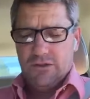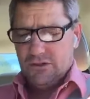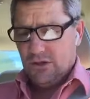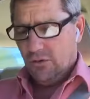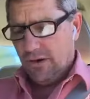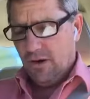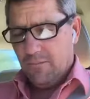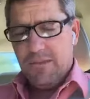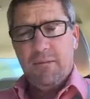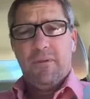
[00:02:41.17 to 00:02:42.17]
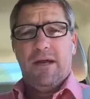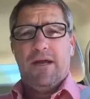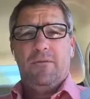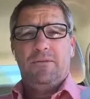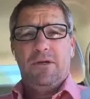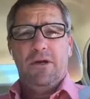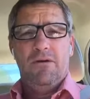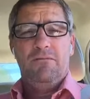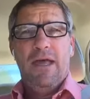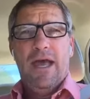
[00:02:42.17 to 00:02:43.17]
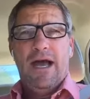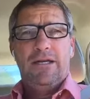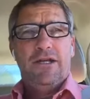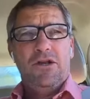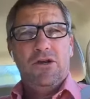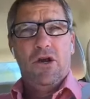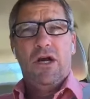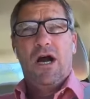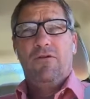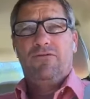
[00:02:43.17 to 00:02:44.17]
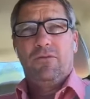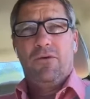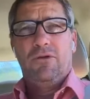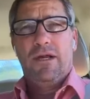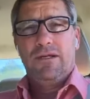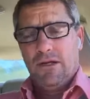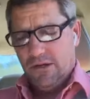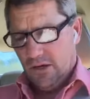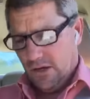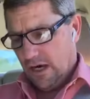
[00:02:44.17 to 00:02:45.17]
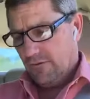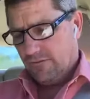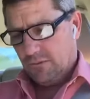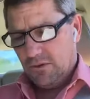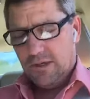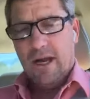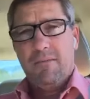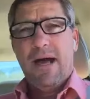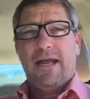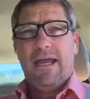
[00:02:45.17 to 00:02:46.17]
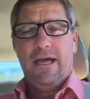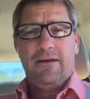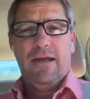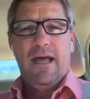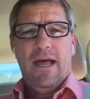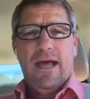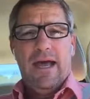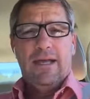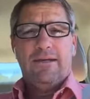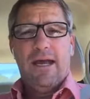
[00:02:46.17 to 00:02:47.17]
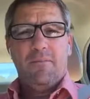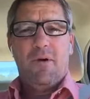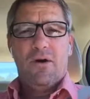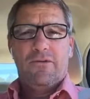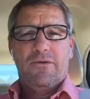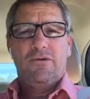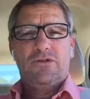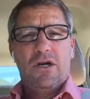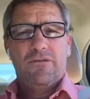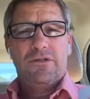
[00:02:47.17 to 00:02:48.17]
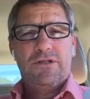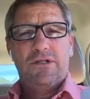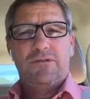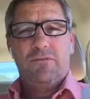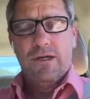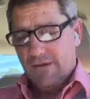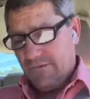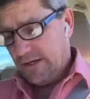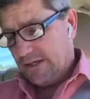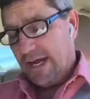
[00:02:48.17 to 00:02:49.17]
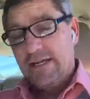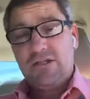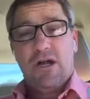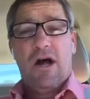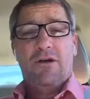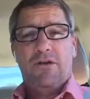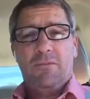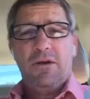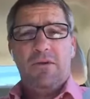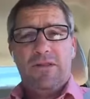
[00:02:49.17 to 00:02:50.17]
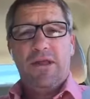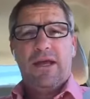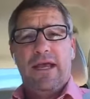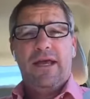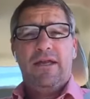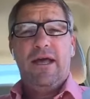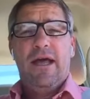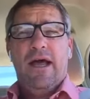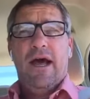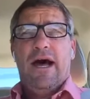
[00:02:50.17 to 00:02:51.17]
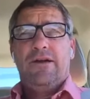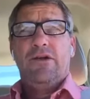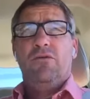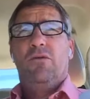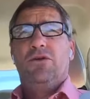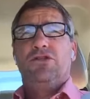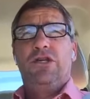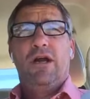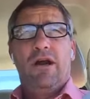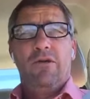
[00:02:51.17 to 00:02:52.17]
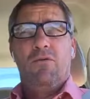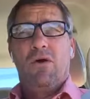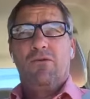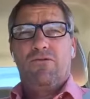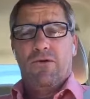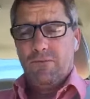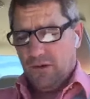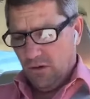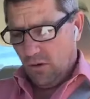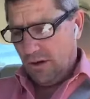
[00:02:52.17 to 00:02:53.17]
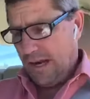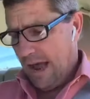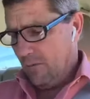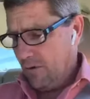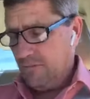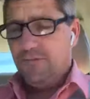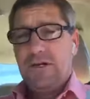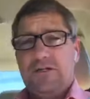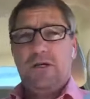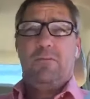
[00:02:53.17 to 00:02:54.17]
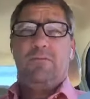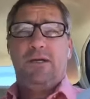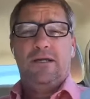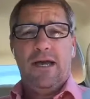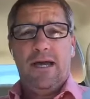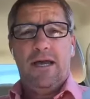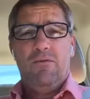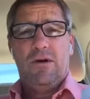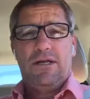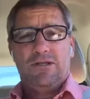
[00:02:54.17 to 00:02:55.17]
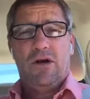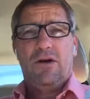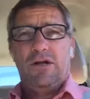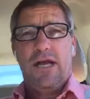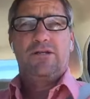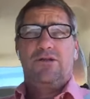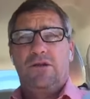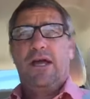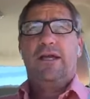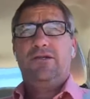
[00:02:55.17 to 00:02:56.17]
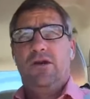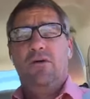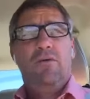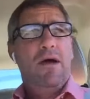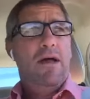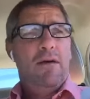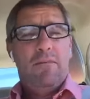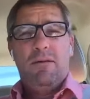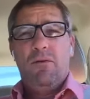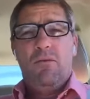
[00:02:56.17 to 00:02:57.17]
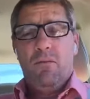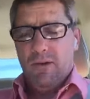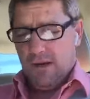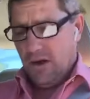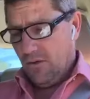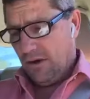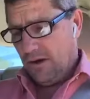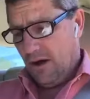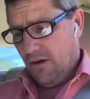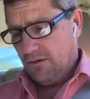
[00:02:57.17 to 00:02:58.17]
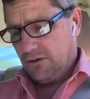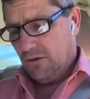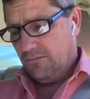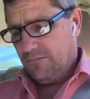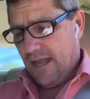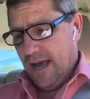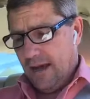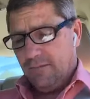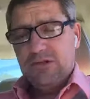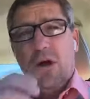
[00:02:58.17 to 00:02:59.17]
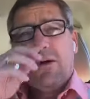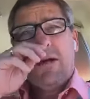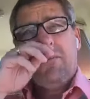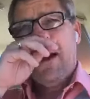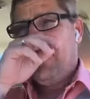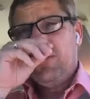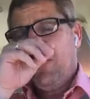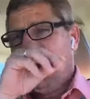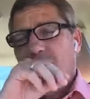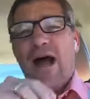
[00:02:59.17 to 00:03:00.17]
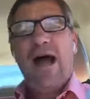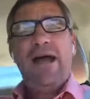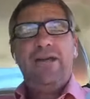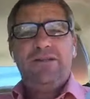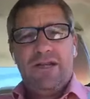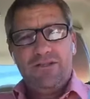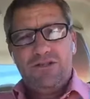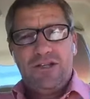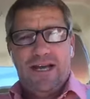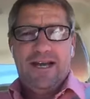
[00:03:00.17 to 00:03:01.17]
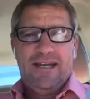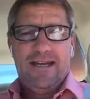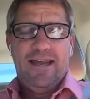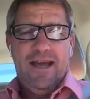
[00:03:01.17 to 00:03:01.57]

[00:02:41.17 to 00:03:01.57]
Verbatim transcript: And so we hope that be a help to you until you're comfortable, until you're comfortable to come back in and take part of those services. We love you today. It's an honor to be with you again. I do want to share a word from the Lord. I want to finish up today what I started yesterday, so maybe it won't be long at all. So I was talking about rise and shine.